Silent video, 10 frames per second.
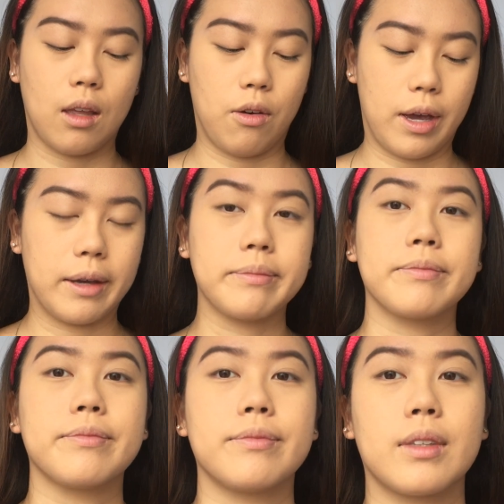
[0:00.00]
Okay,
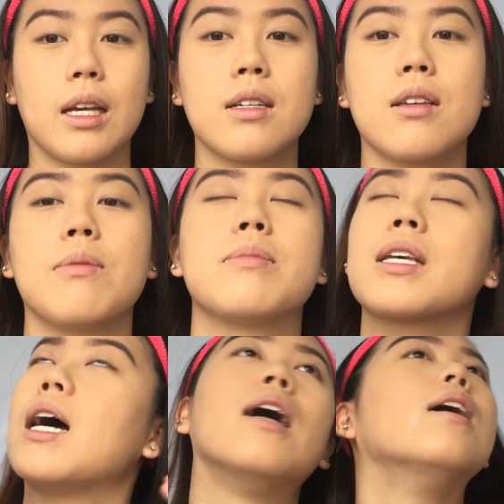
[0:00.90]
so I'm just
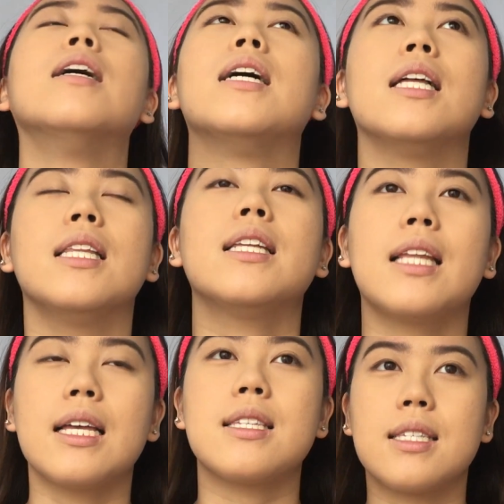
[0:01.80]
gonna let
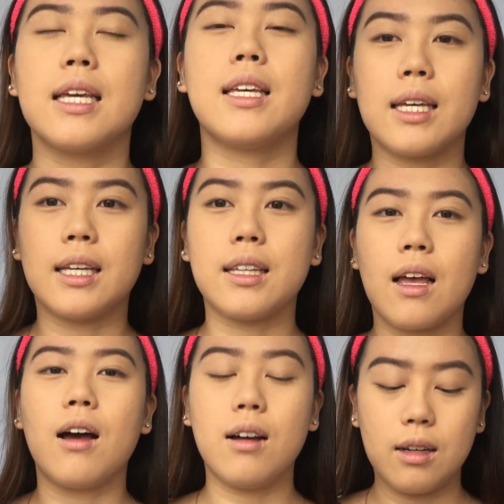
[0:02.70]
that sink in.
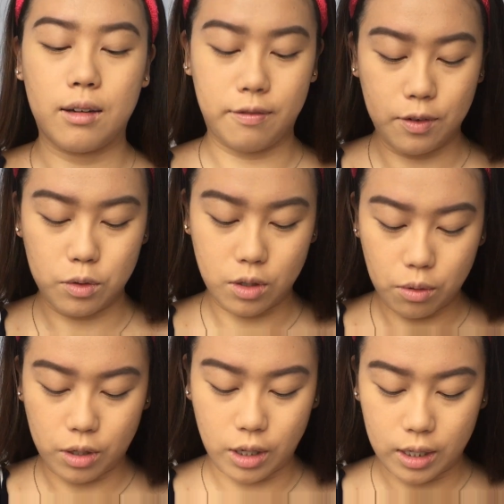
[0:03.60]
Feels
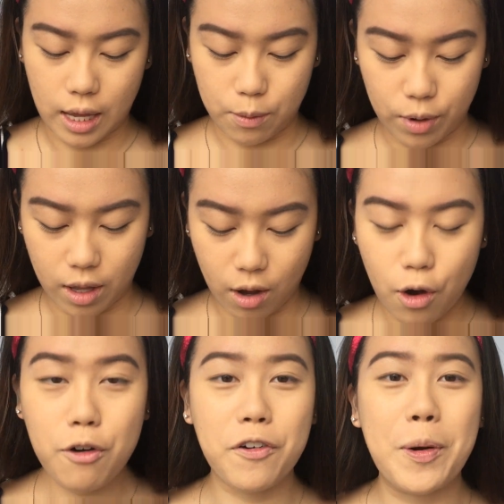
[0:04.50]
so good, and went all
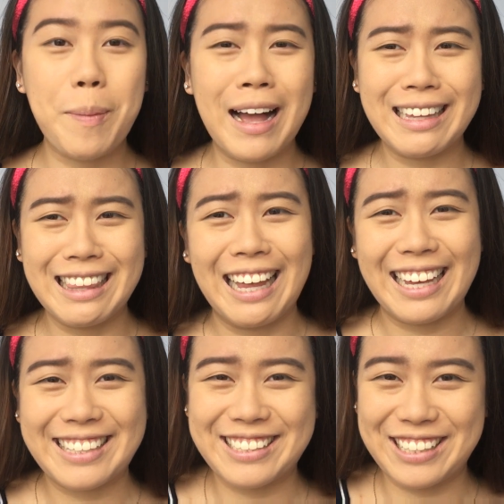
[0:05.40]
over my
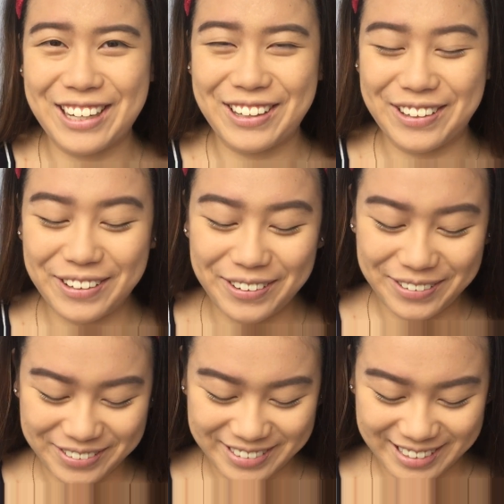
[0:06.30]
legs too.